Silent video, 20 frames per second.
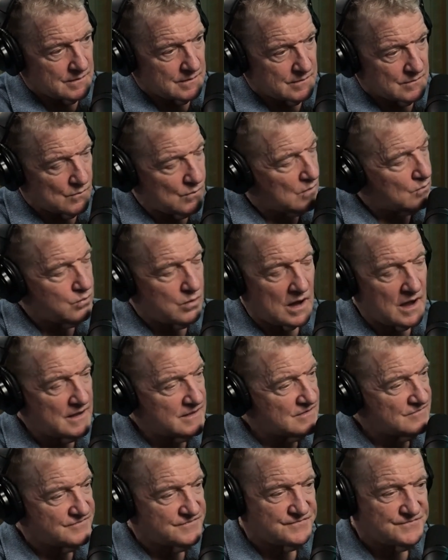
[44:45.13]
Why
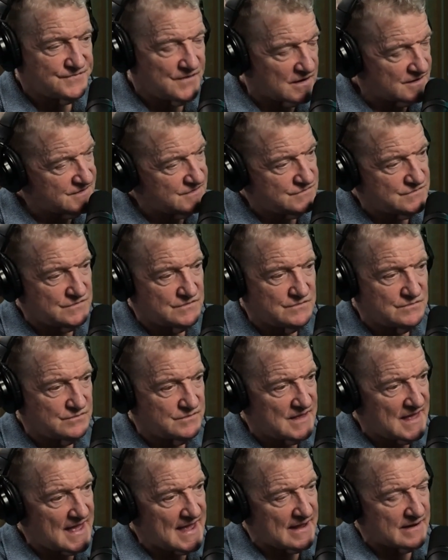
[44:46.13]
the fuck did you do
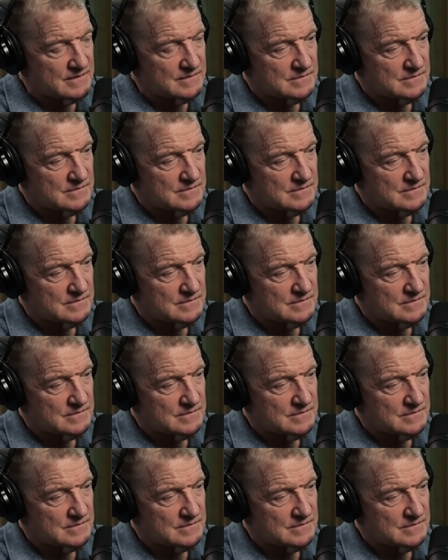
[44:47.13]
that?